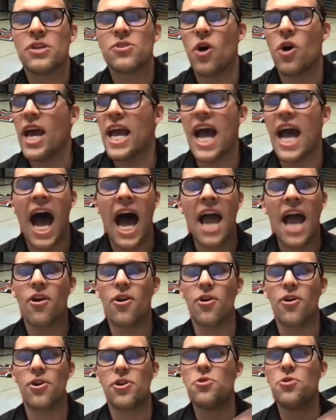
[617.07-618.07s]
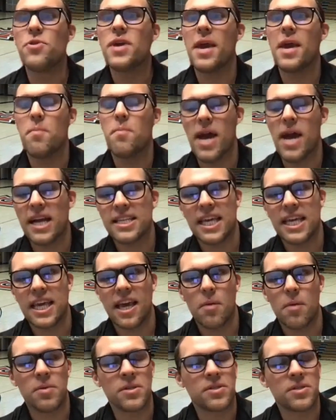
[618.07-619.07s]
So, hey, I heard you came back to
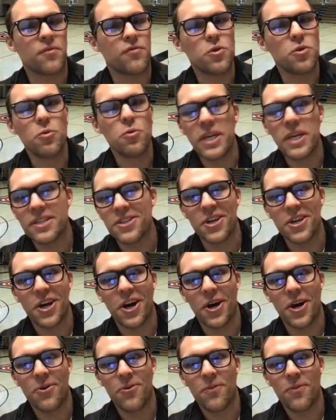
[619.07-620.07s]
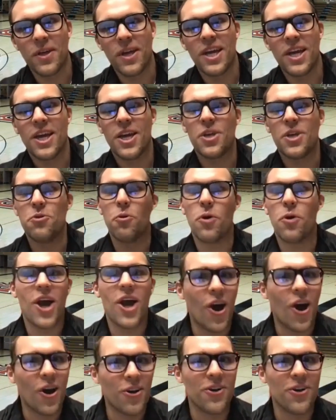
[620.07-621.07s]
campus a few weeks ago. You went
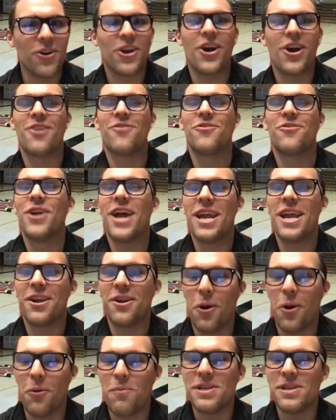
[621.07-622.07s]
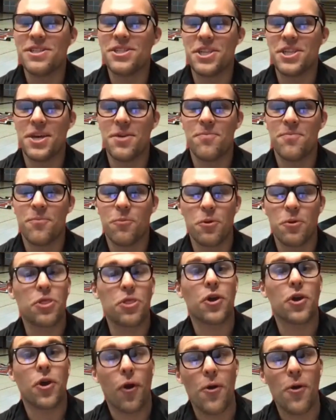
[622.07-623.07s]
undercover at an open gym with
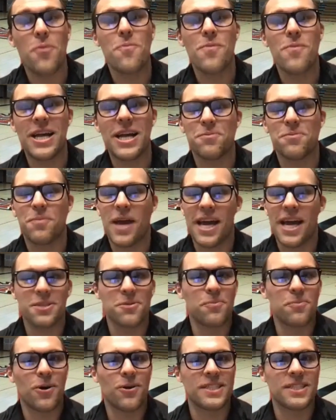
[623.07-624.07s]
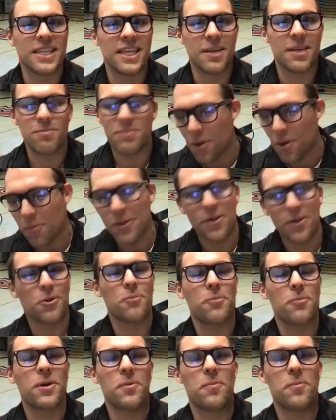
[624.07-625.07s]
the current men's basketball team. Tell me a
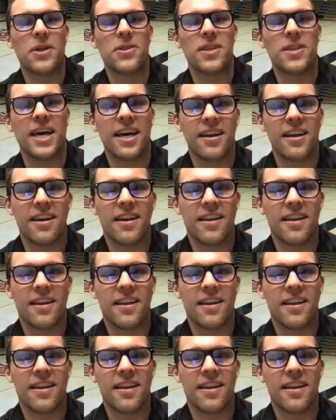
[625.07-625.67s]
little bit about that.